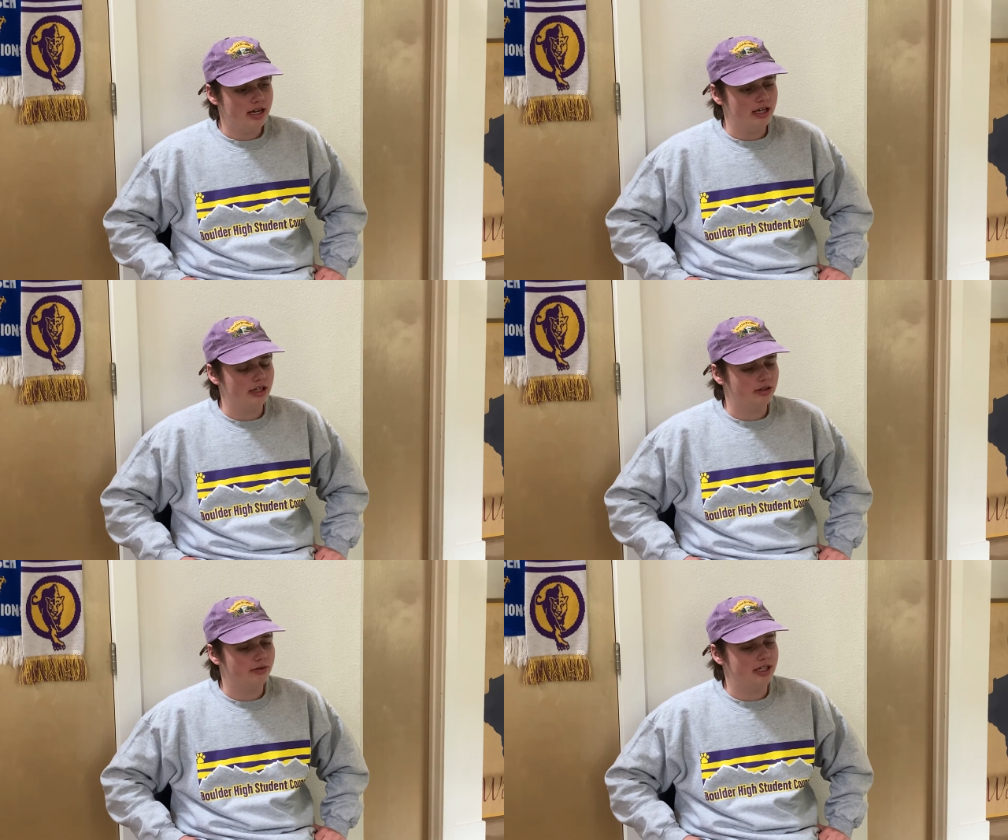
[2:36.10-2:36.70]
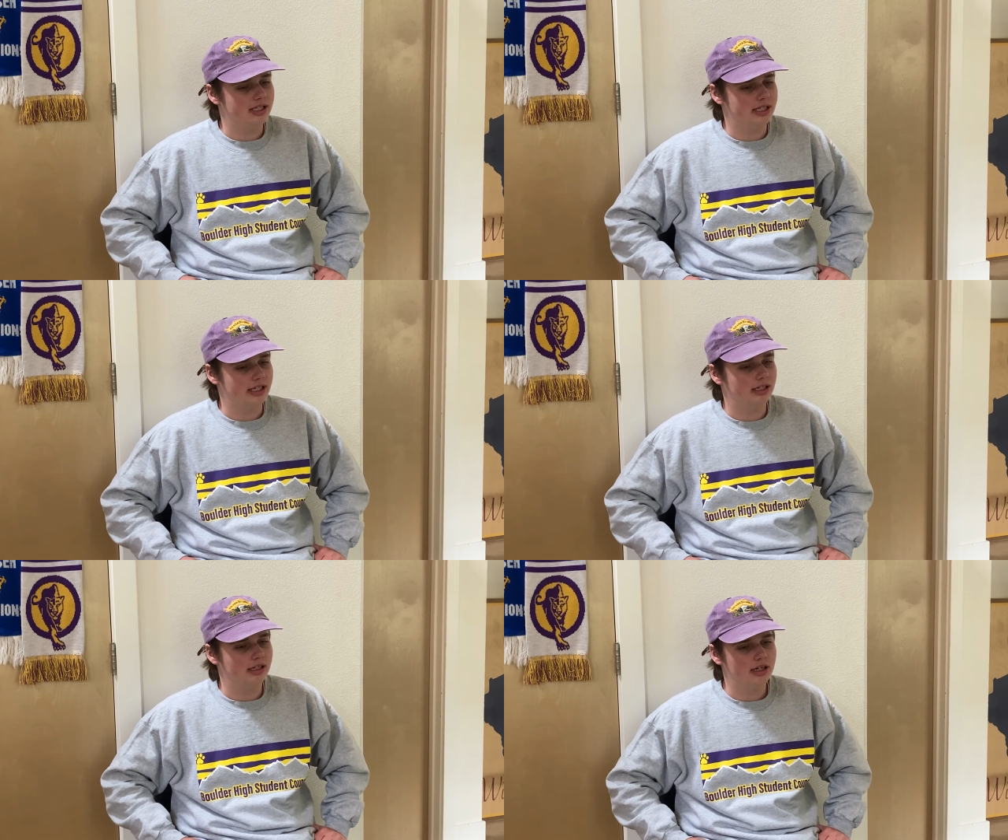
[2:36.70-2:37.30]

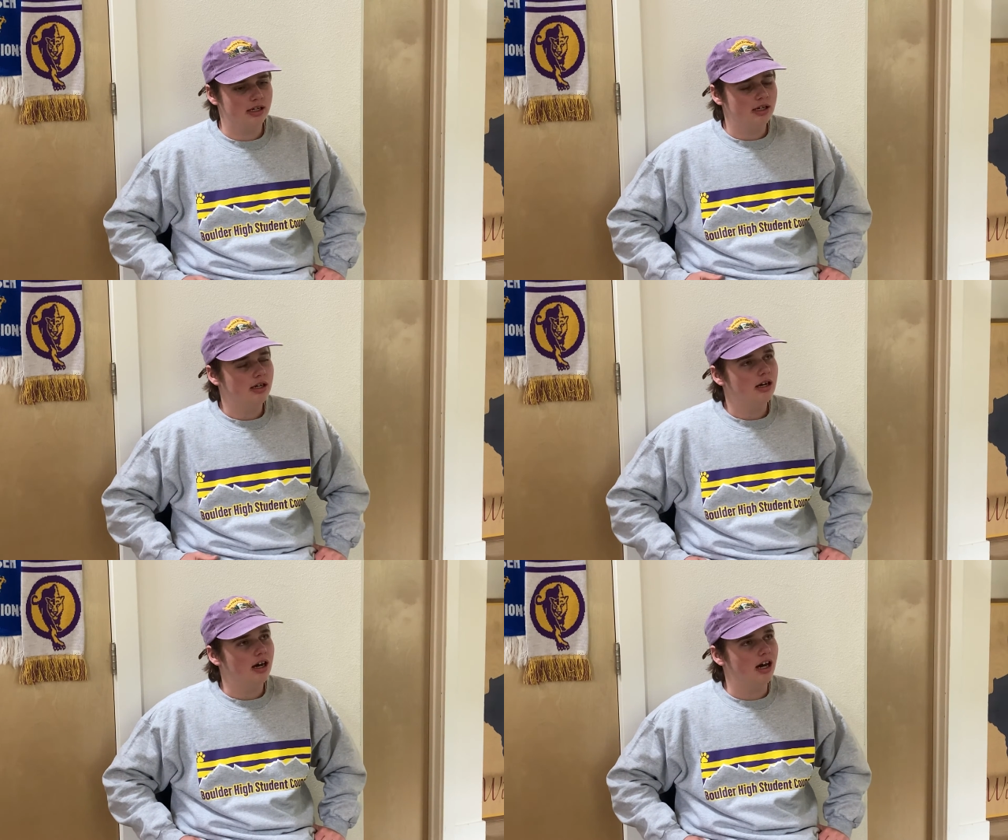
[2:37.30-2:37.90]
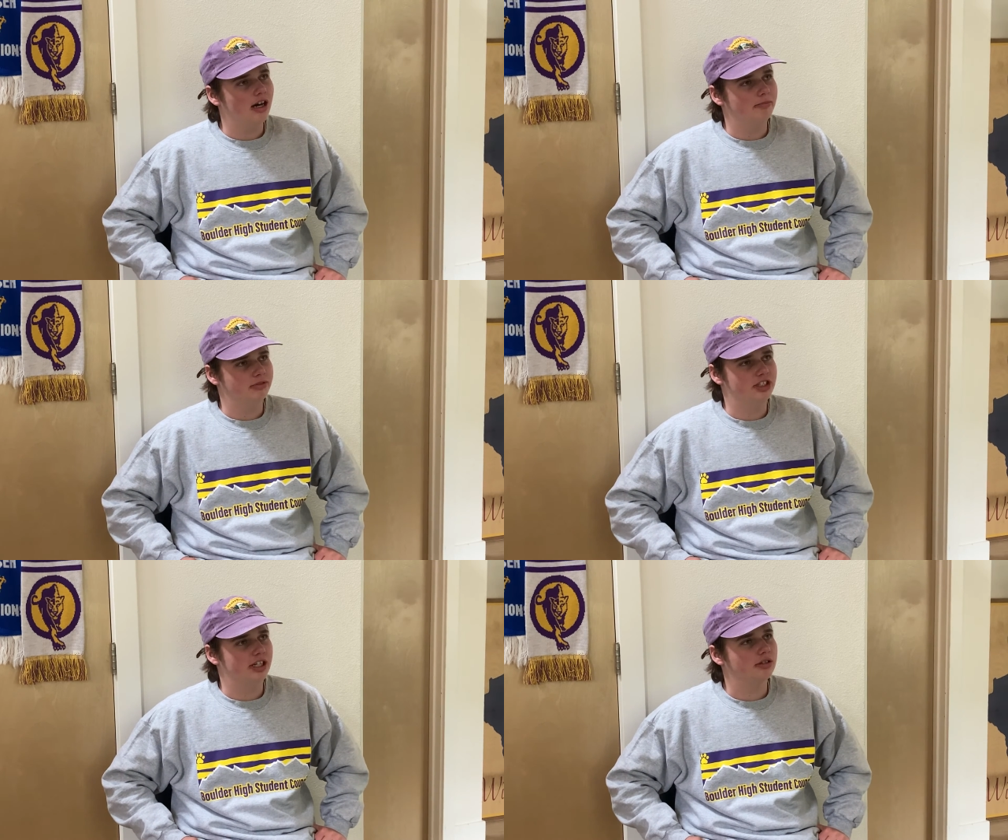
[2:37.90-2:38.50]
increasing um,
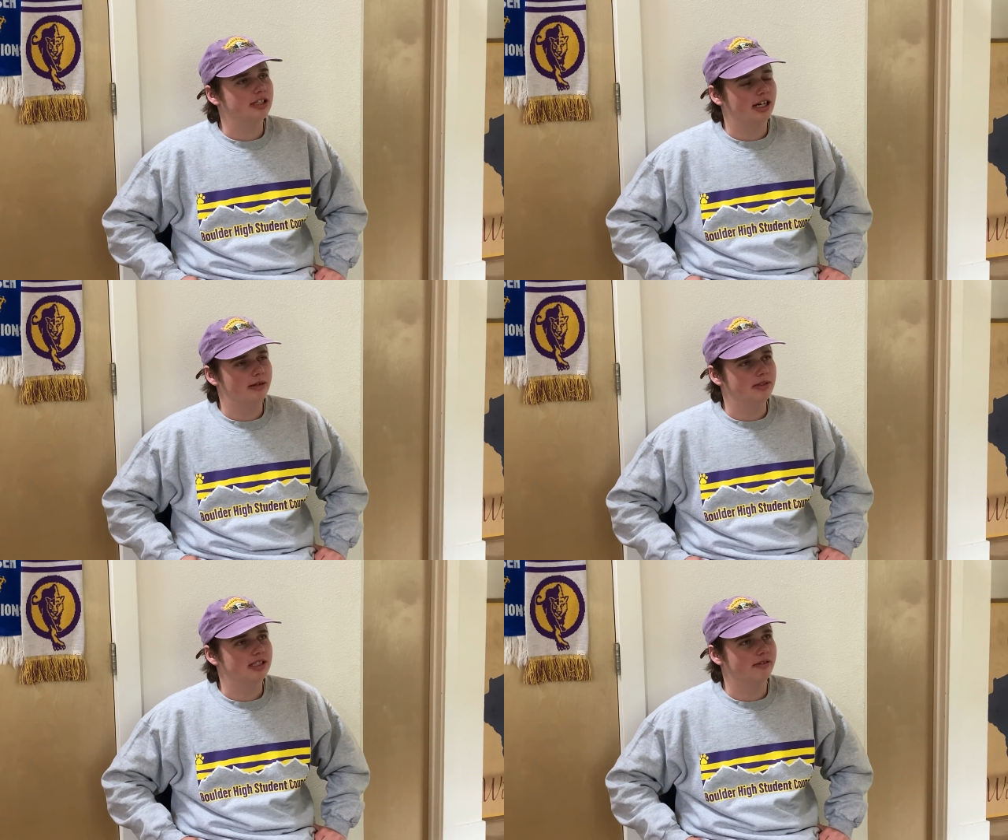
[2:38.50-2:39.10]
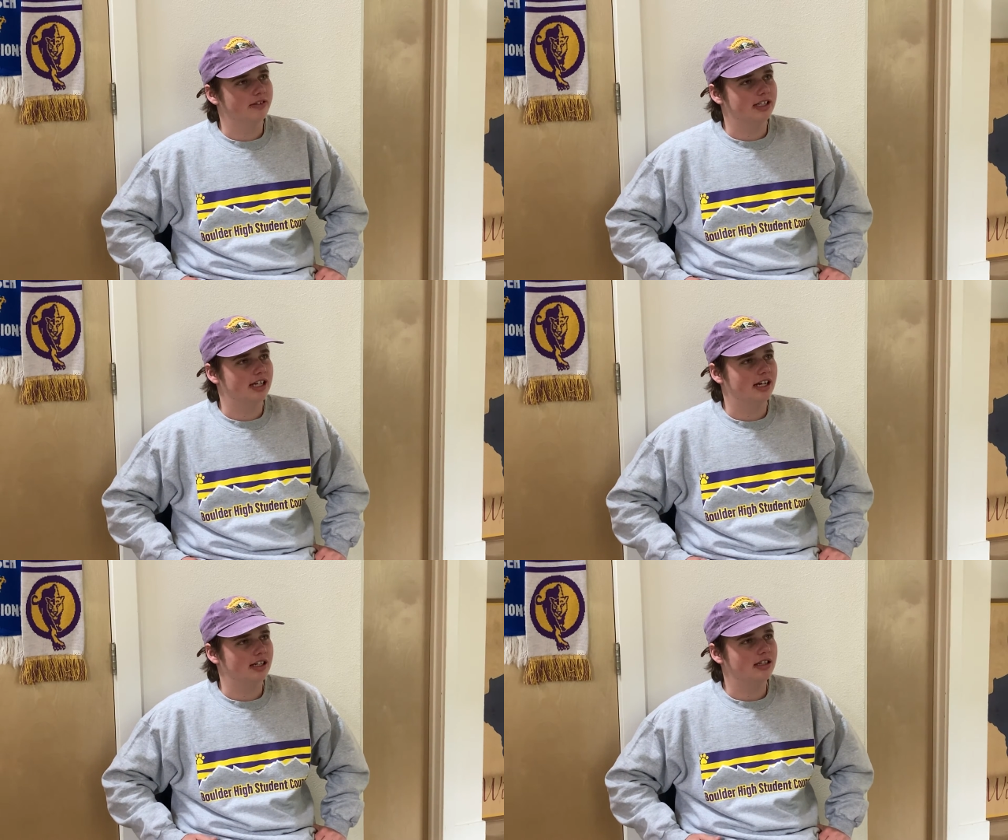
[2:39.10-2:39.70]
jail time and stuff like
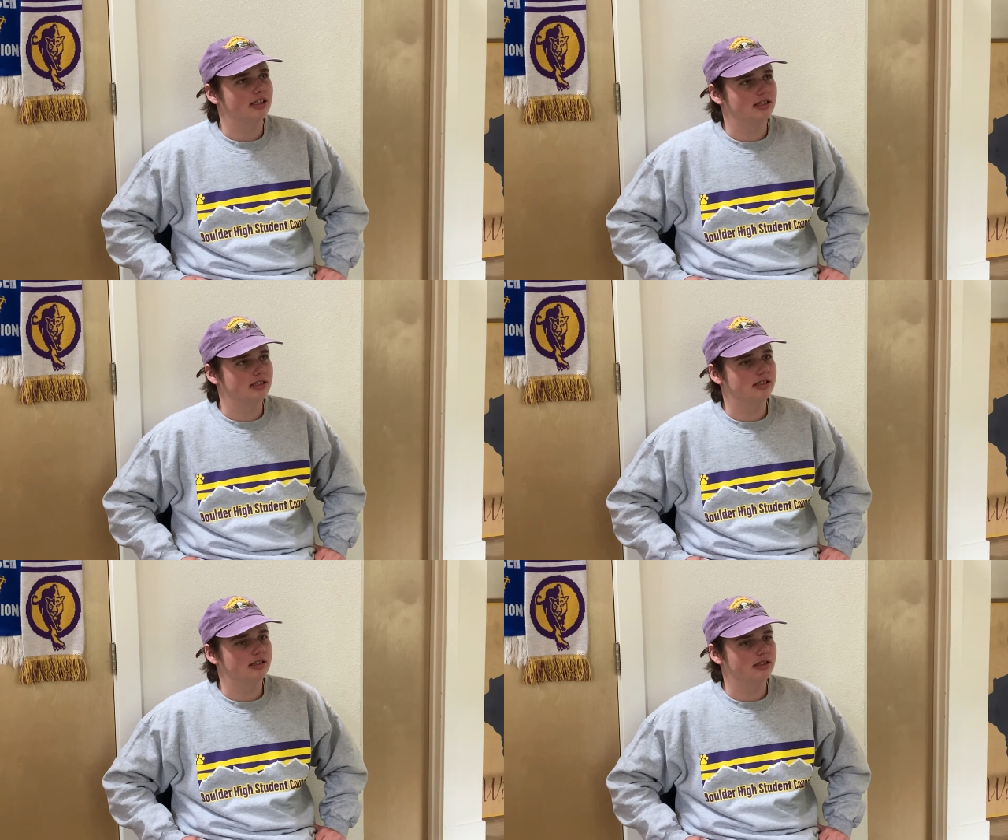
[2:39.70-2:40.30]
that because